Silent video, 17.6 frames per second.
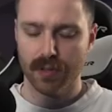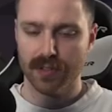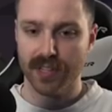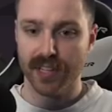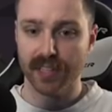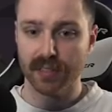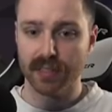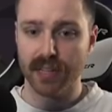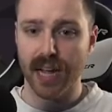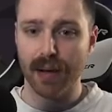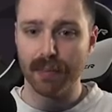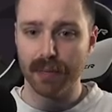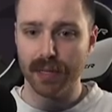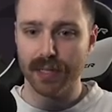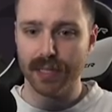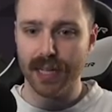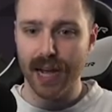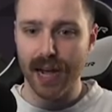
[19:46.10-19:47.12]
Skill
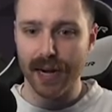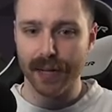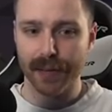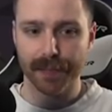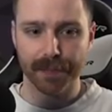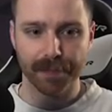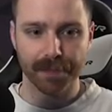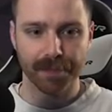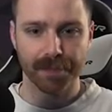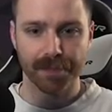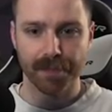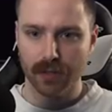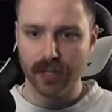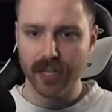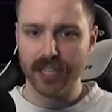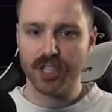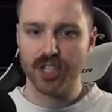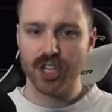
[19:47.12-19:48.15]
tablet, got it.
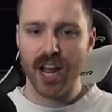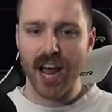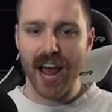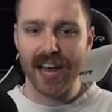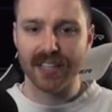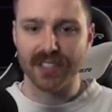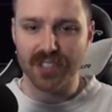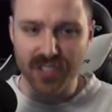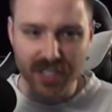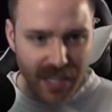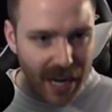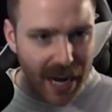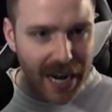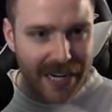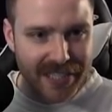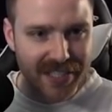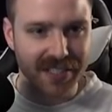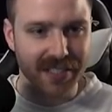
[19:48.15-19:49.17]
Crit chance,
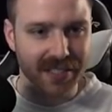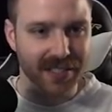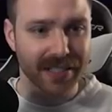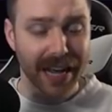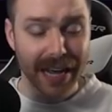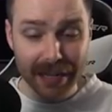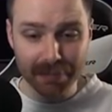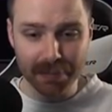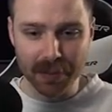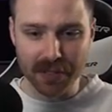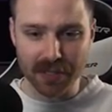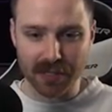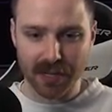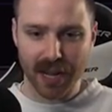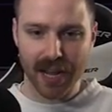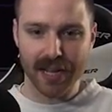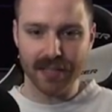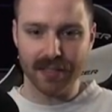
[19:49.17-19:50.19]
yes,
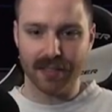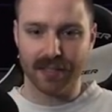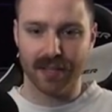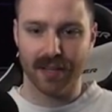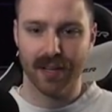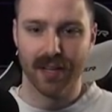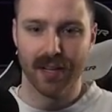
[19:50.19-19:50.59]
10%?